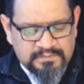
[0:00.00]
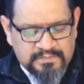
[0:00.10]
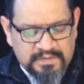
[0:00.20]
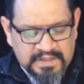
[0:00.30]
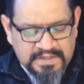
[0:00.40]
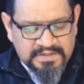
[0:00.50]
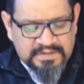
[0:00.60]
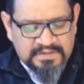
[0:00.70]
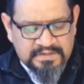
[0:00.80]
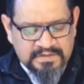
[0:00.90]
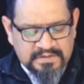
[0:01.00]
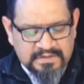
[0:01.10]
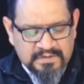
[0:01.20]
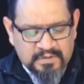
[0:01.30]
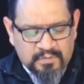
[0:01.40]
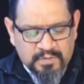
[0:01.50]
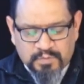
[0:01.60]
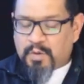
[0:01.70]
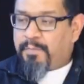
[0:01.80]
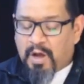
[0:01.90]
This was
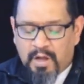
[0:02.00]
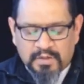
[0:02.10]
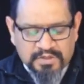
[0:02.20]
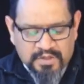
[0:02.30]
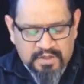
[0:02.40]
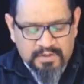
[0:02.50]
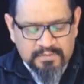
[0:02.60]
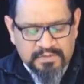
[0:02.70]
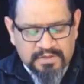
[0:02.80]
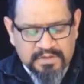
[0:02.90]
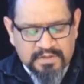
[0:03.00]
what Paul termed